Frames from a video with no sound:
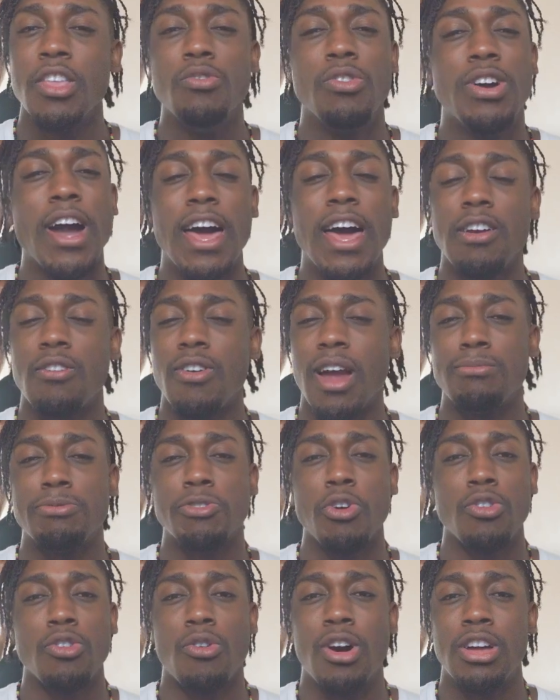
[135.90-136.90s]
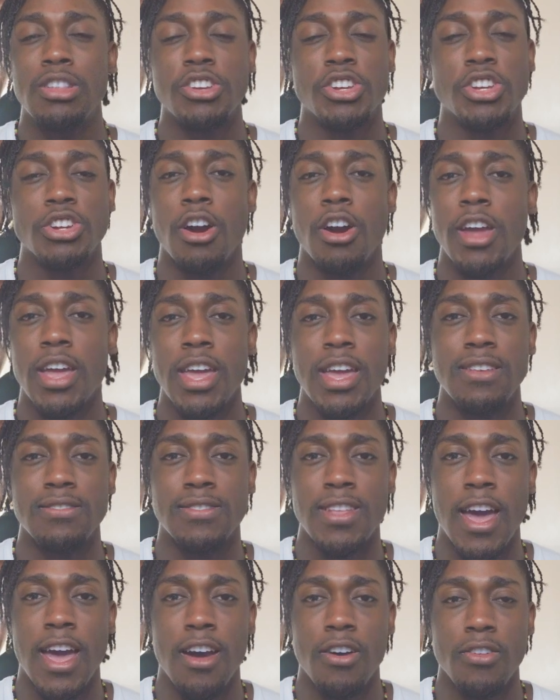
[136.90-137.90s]
You gotta grab Todo on this chart, hands
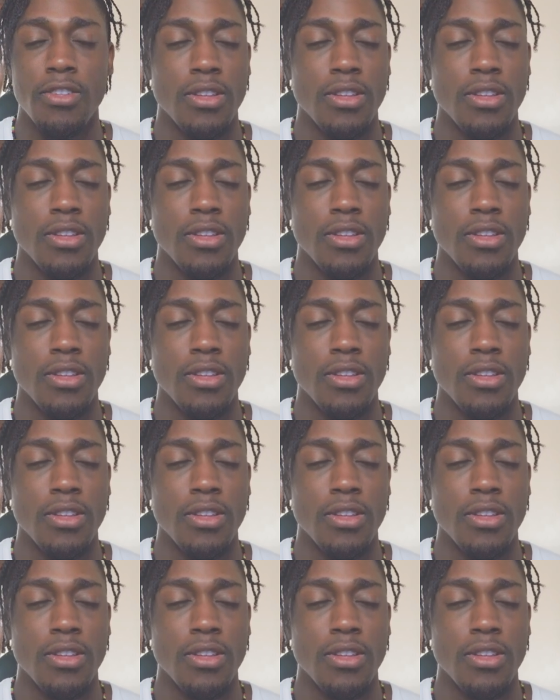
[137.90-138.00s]
down.